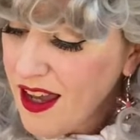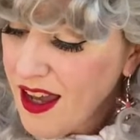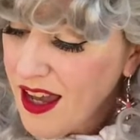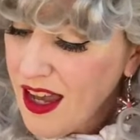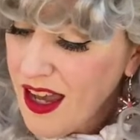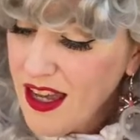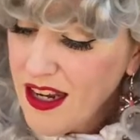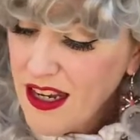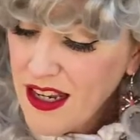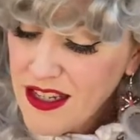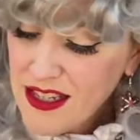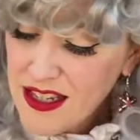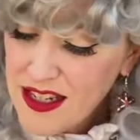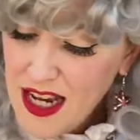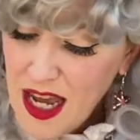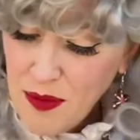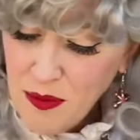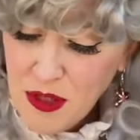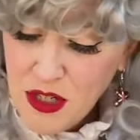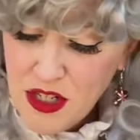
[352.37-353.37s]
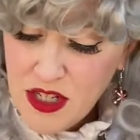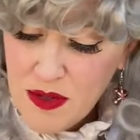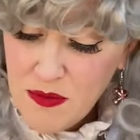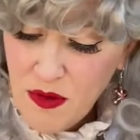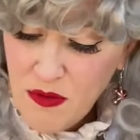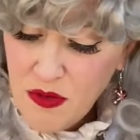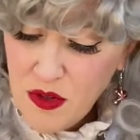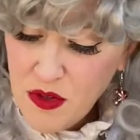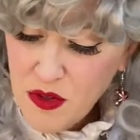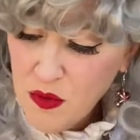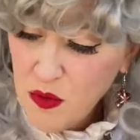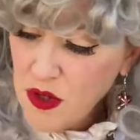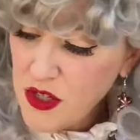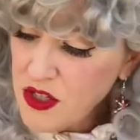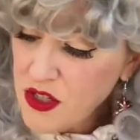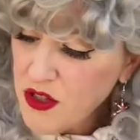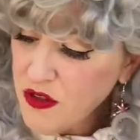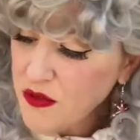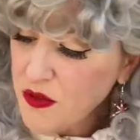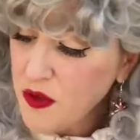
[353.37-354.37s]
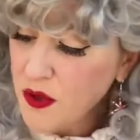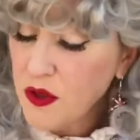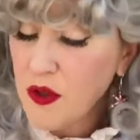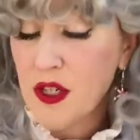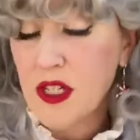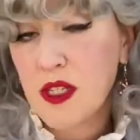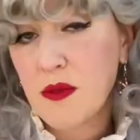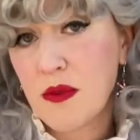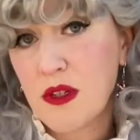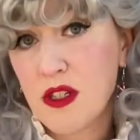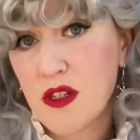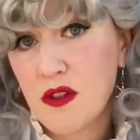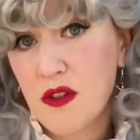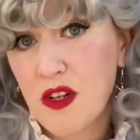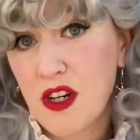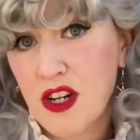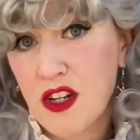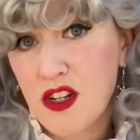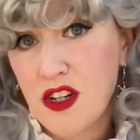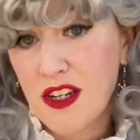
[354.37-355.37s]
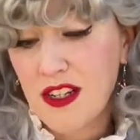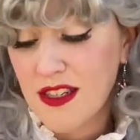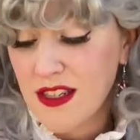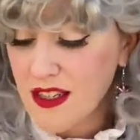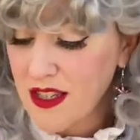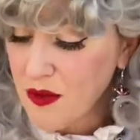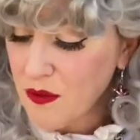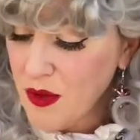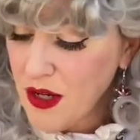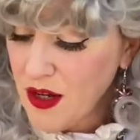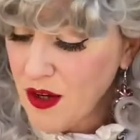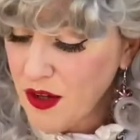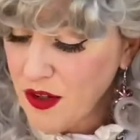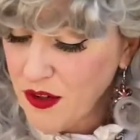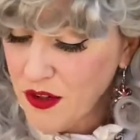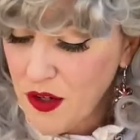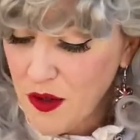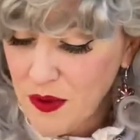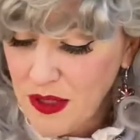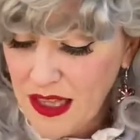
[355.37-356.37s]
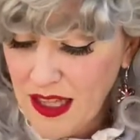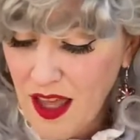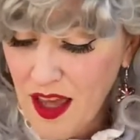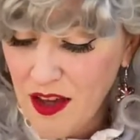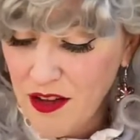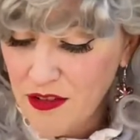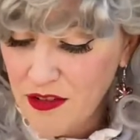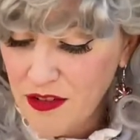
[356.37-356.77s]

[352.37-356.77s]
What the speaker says: and establish some of those wonderful Christmas traditions that we all know and love.